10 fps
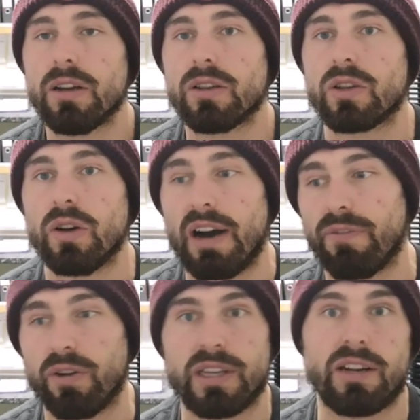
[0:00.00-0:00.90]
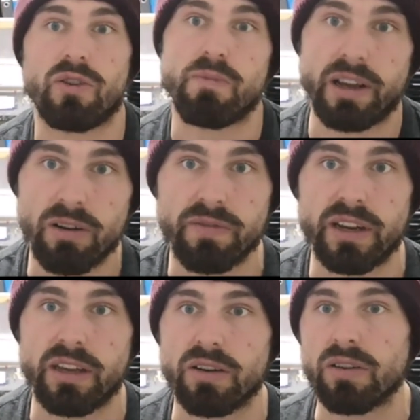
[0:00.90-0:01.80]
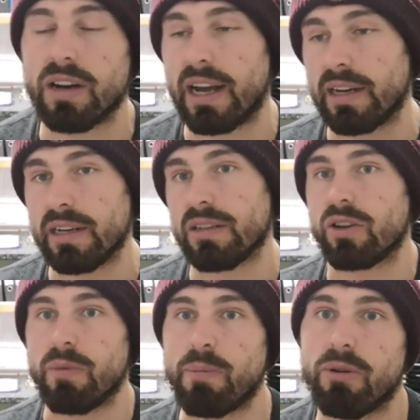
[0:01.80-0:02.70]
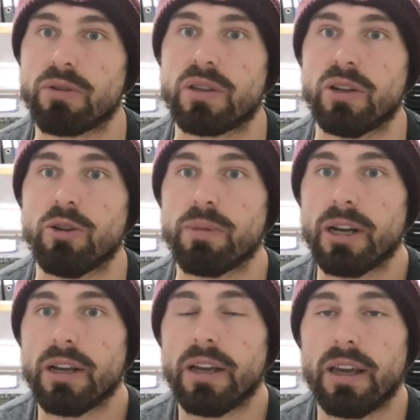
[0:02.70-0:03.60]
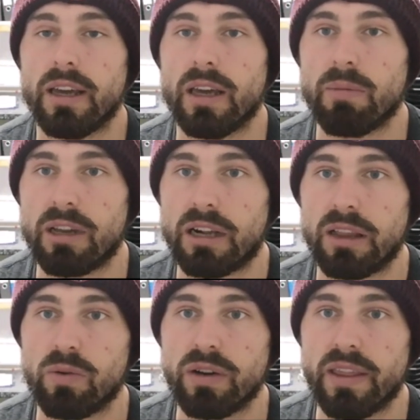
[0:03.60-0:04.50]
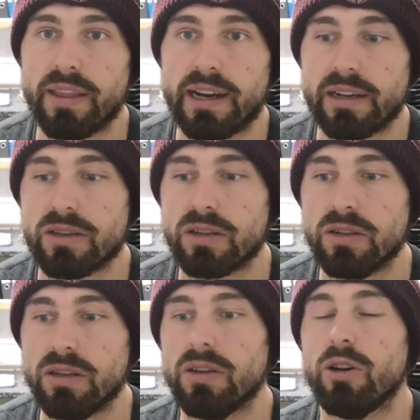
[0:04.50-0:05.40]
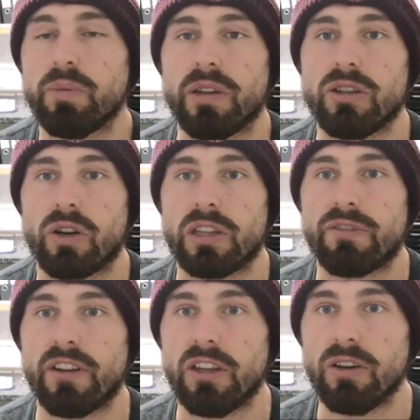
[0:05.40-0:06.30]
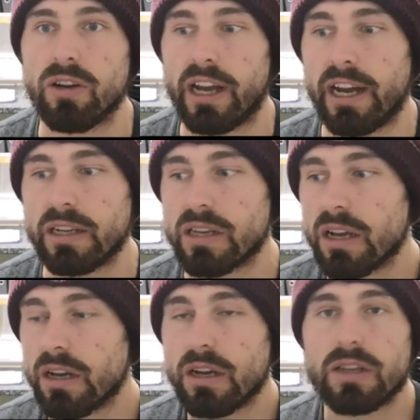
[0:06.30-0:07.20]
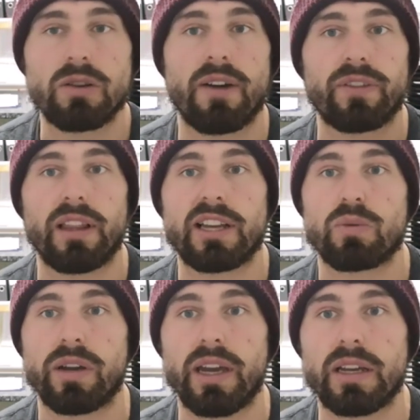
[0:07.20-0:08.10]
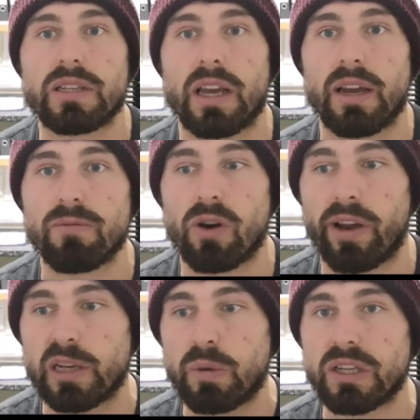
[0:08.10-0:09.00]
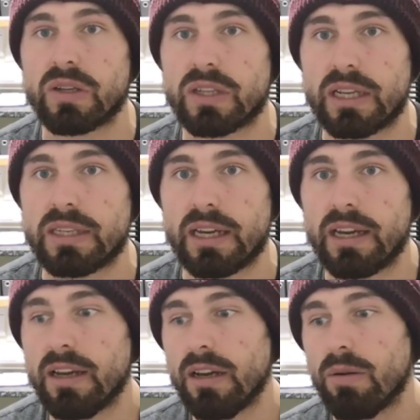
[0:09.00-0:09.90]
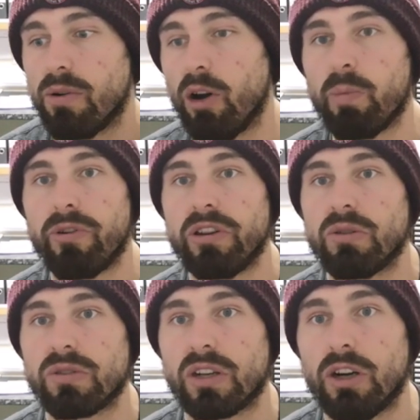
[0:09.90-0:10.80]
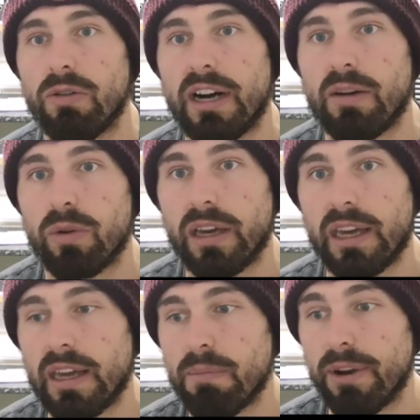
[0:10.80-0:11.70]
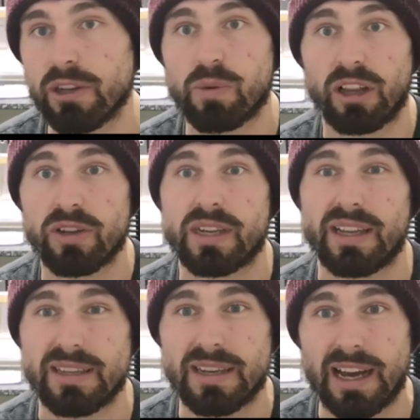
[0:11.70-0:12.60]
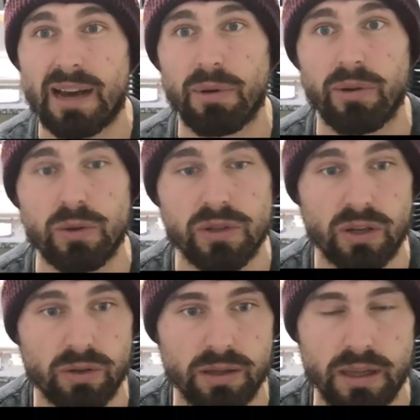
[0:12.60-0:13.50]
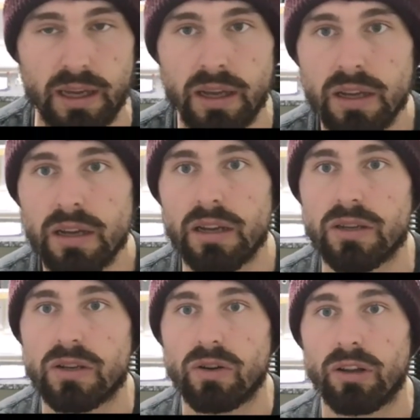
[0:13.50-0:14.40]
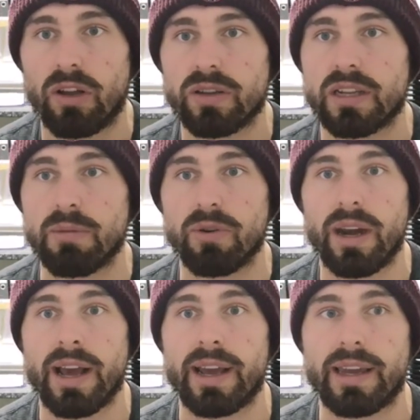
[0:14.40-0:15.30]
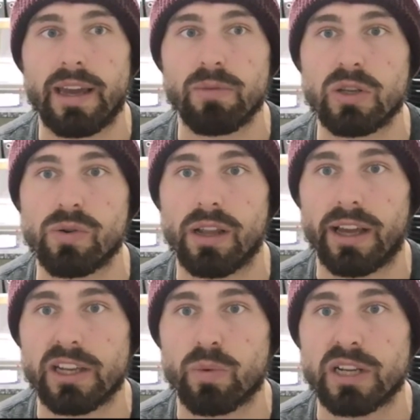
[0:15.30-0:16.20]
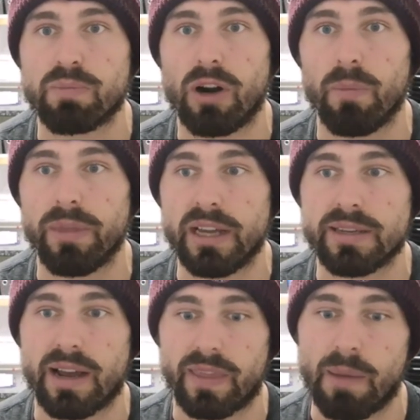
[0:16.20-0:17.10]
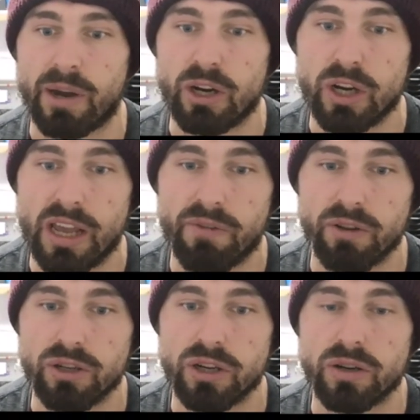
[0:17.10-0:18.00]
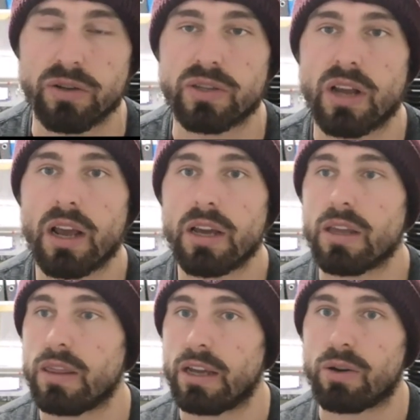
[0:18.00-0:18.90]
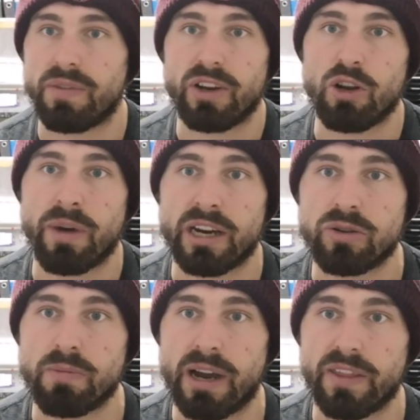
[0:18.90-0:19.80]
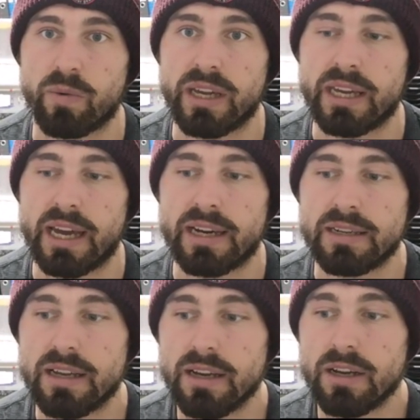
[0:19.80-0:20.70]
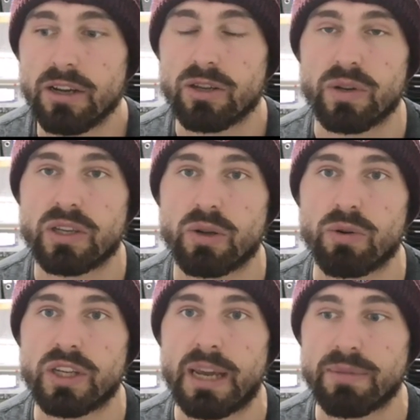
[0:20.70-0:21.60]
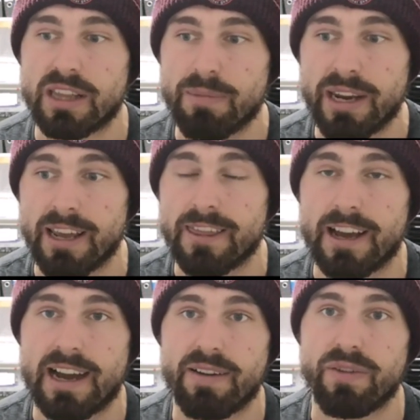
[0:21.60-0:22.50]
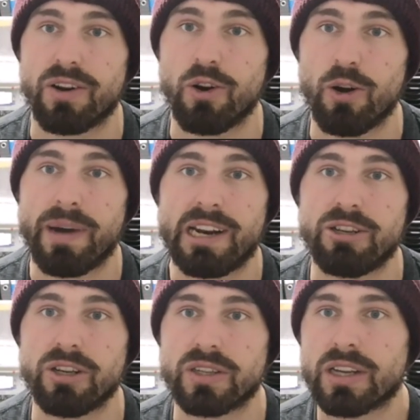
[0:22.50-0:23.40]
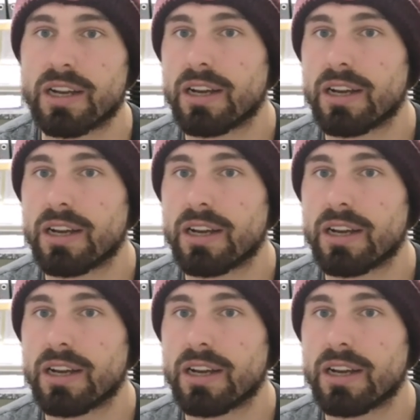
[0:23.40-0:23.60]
So I thought I'd do my own video and it's going to be posted up, including that. So hope you enjoy this video, guys. So after last week's draw against Bristol City, we're hoping results will go our way. Middlesbrough lost against Derby, which was a good thing. And Stoke lost in the Monday night game 2-0 against West Brom. They sacked their manager Nathan Jones. They could have a new manager in by the weekend. So it's two teams at the minute that have no managers.